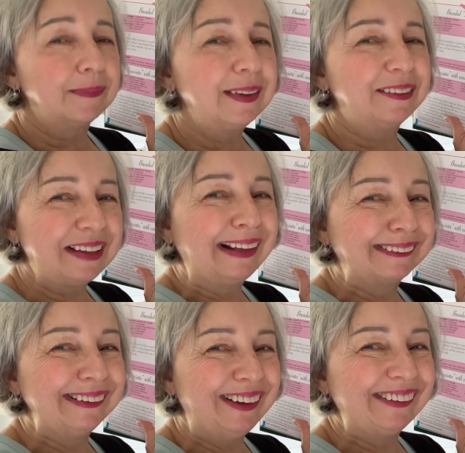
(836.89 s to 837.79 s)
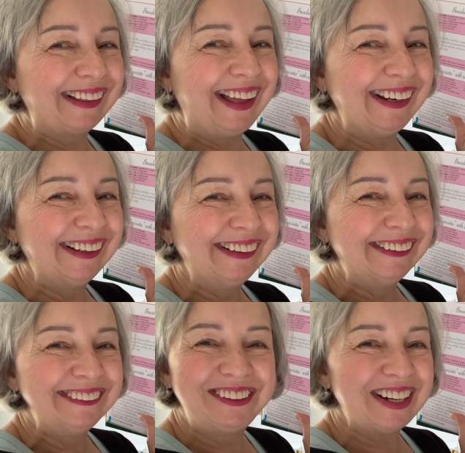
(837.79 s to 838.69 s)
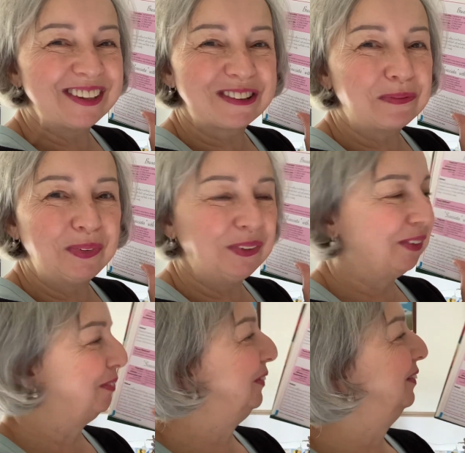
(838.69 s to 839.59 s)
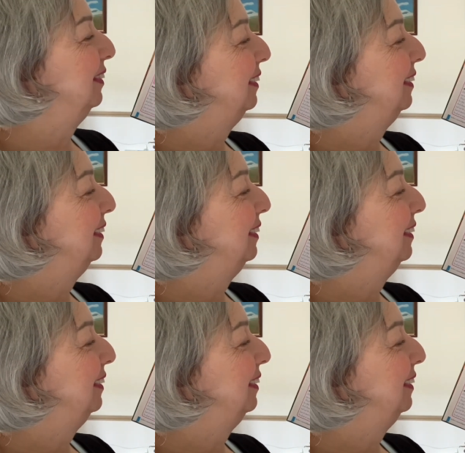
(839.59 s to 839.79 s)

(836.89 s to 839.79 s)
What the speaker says: Exactly like that. Just beautiful.